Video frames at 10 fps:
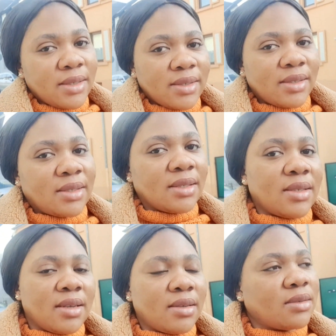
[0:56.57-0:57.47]
This
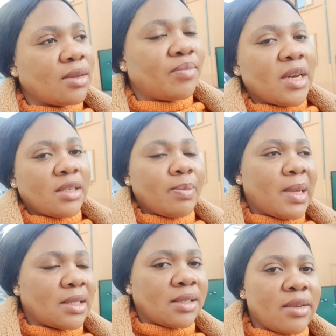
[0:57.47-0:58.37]
is some minutes
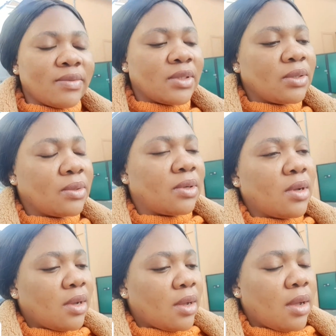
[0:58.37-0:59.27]
past 7, so
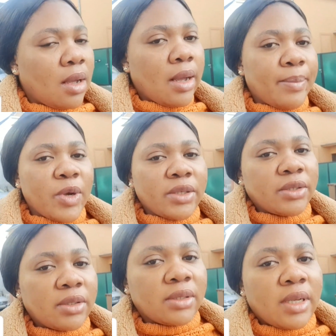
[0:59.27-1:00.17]
I'm going to
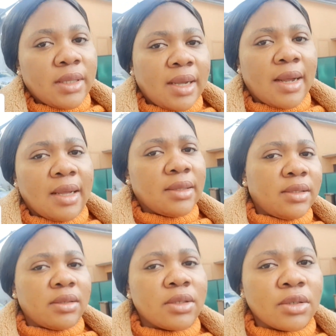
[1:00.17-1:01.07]
the
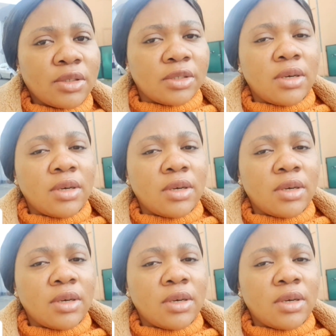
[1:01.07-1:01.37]
kindergarten to drop